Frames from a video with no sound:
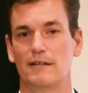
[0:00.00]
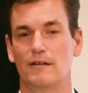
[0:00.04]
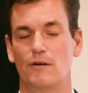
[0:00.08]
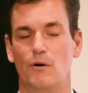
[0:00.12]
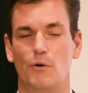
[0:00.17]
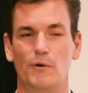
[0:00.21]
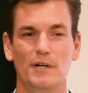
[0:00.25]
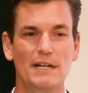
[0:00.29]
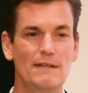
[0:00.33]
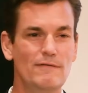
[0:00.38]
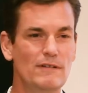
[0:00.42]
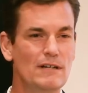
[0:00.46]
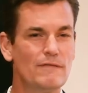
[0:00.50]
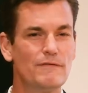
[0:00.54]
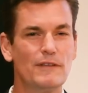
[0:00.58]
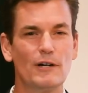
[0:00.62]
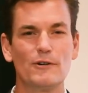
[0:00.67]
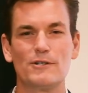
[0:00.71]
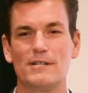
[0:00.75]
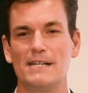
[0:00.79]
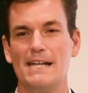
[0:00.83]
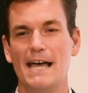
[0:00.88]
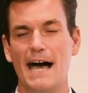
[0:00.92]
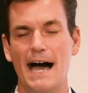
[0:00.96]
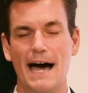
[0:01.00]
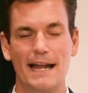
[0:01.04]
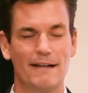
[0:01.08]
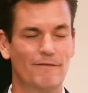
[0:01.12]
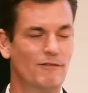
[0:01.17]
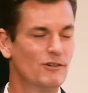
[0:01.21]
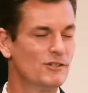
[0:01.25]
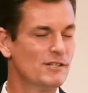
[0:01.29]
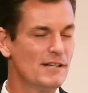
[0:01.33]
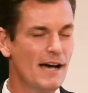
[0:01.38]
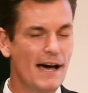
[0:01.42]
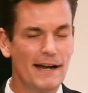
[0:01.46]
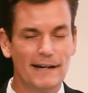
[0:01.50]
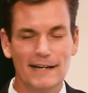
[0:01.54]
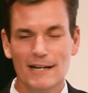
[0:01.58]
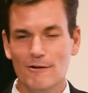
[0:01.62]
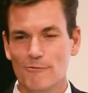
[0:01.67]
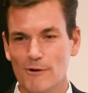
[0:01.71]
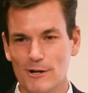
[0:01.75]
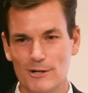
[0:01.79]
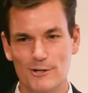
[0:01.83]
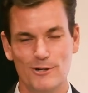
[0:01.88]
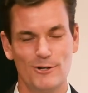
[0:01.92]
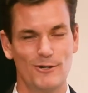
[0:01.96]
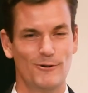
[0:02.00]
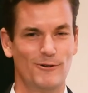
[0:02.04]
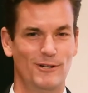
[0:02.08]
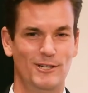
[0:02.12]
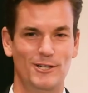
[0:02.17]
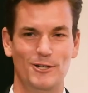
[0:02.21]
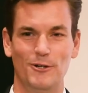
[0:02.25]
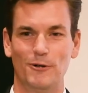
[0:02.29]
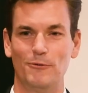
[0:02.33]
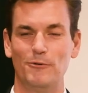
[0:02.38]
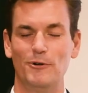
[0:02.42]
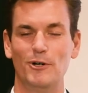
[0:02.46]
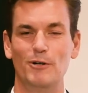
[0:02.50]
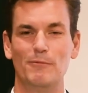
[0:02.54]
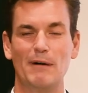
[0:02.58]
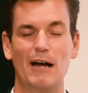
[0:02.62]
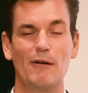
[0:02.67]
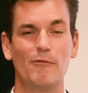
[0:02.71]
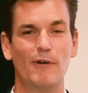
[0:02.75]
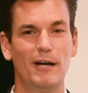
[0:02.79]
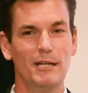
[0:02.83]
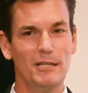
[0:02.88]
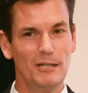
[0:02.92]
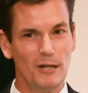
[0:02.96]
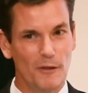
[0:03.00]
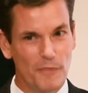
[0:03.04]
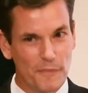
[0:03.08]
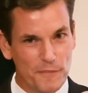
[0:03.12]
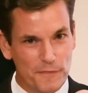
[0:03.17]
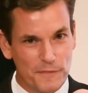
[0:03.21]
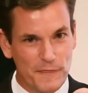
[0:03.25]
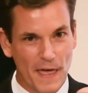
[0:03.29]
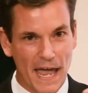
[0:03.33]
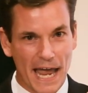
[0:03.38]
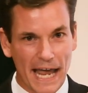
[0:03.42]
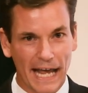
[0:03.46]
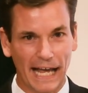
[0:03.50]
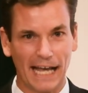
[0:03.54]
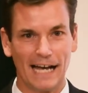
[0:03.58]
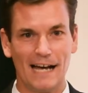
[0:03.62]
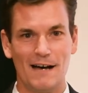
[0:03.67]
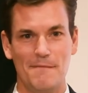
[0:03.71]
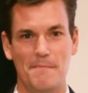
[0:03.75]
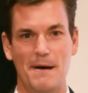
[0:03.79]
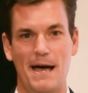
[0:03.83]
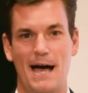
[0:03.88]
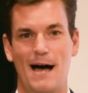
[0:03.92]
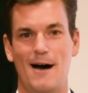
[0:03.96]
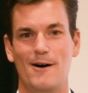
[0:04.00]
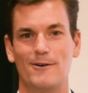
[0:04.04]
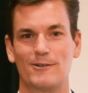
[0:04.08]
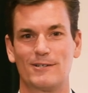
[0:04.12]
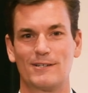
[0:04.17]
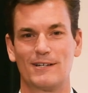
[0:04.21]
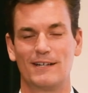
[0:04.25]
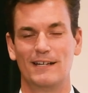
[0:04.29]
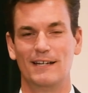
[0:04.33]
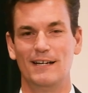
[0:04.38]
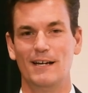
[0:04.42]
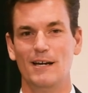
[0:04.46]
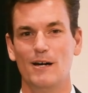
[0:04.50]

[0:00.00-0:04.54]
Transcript: or even if there's not, if there's not anyone new in your room, I want you to think about